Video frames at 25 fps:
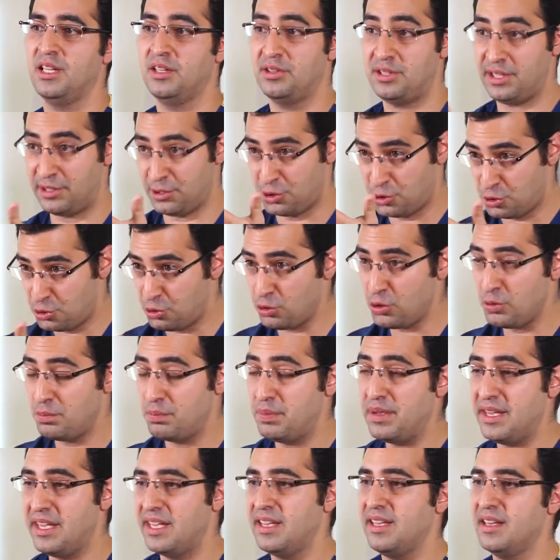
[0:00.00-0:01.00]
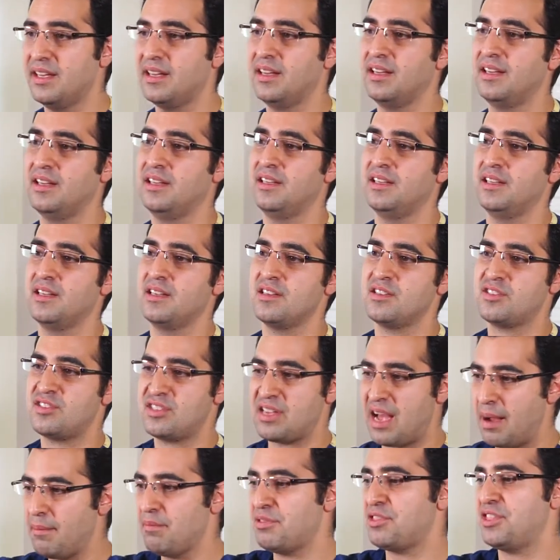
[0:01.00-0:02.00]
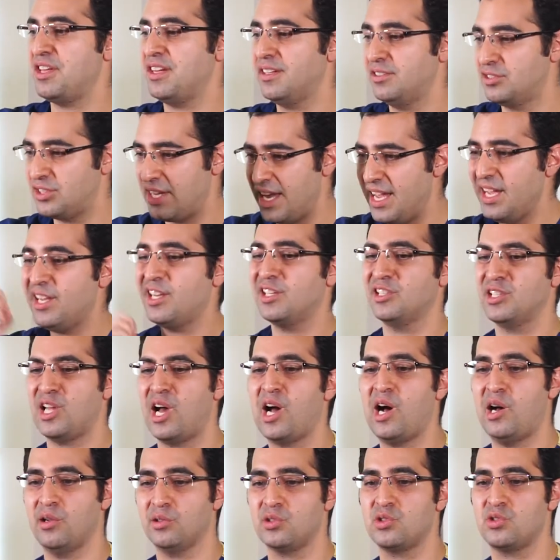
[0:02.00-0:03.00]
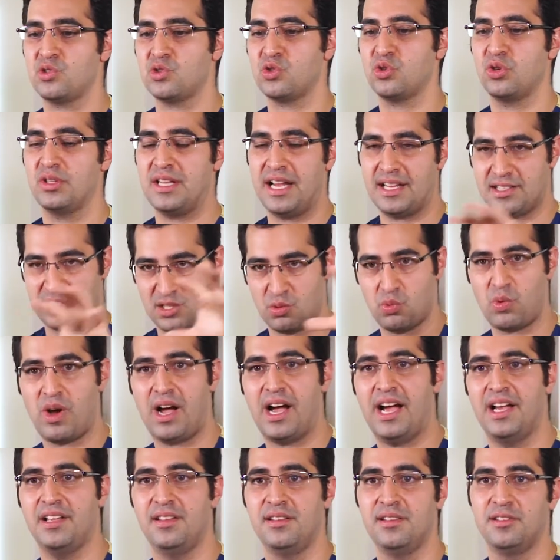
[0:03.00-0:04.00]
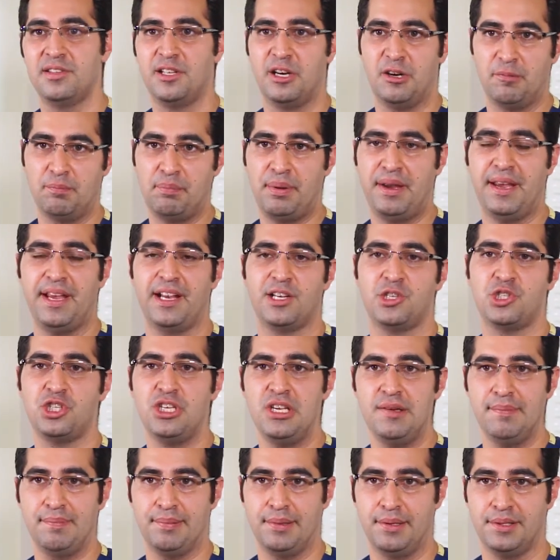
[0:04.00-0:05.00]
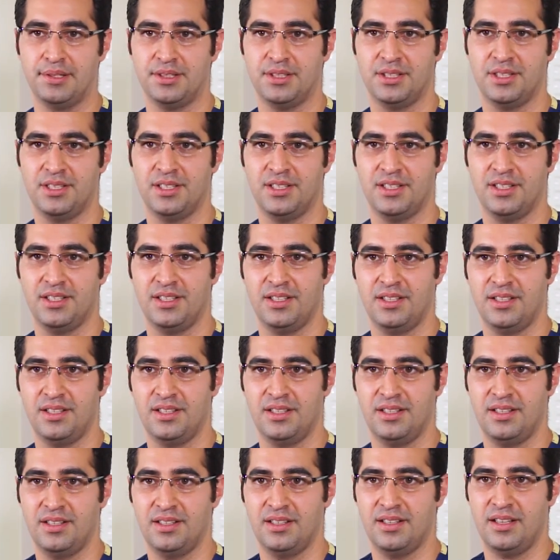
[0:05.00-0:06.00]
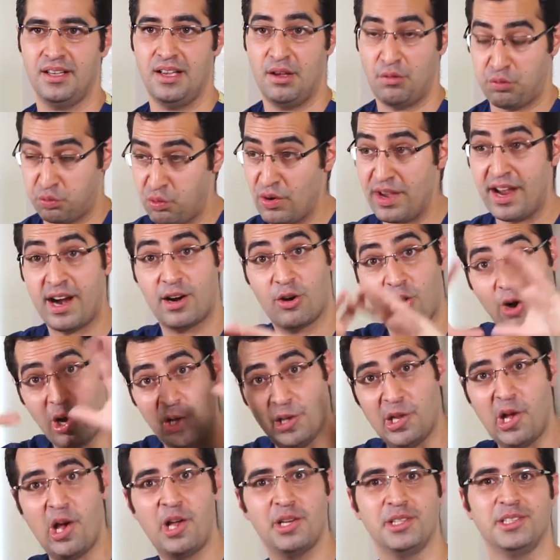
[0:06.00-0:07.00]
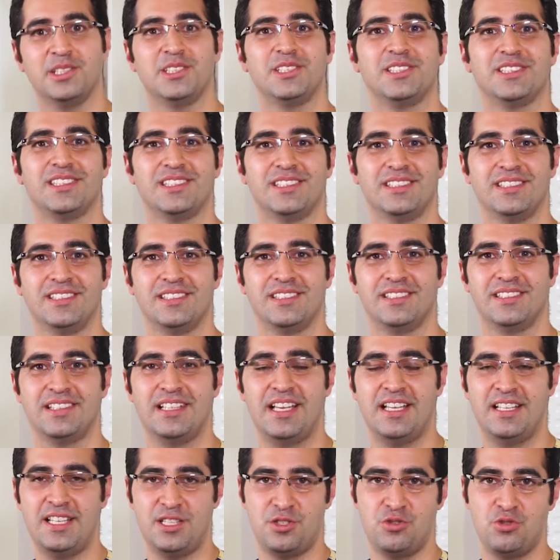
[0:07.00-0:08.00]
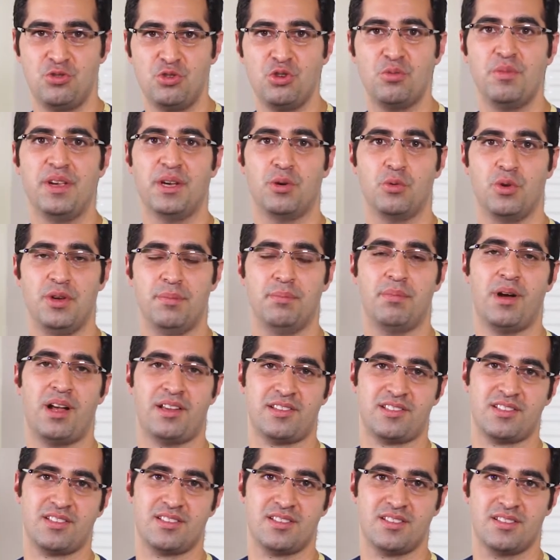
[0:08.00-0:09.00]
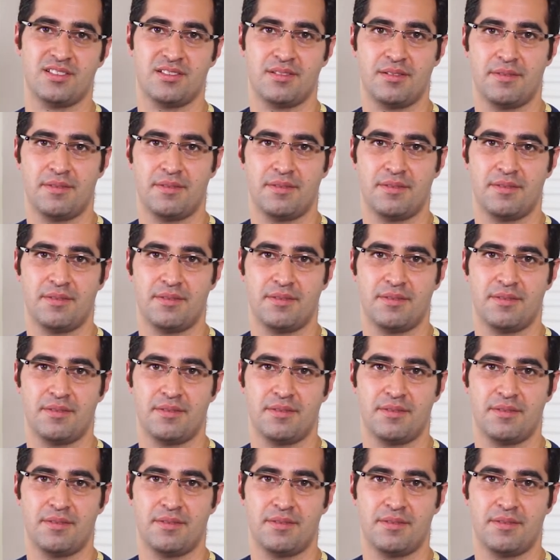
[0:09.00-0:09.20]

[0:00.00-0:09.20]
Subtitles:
there should be something taken out, so that's why they're paying cheaper. If we are all honest, and assuming we must.